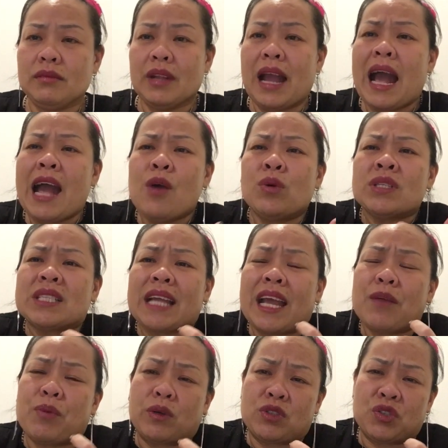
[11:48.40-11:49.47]
I was
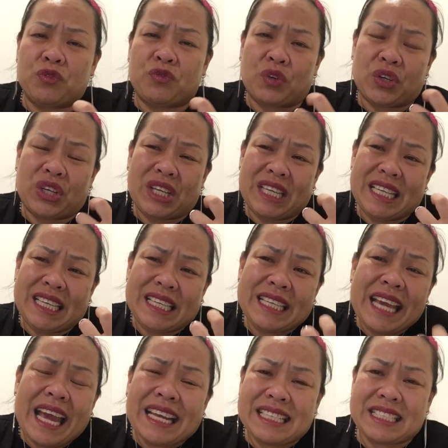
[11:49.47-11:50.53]
able to
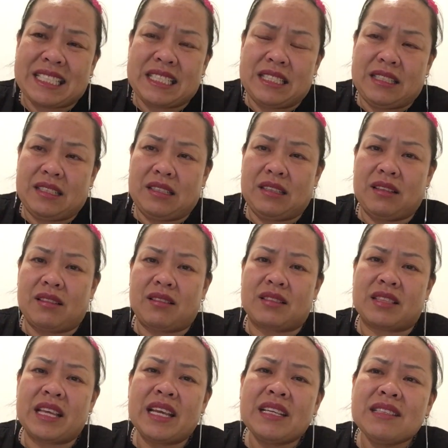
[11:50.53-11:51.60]
forget
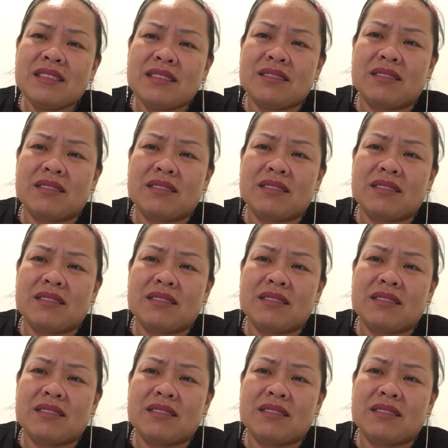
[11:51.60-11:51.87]
things,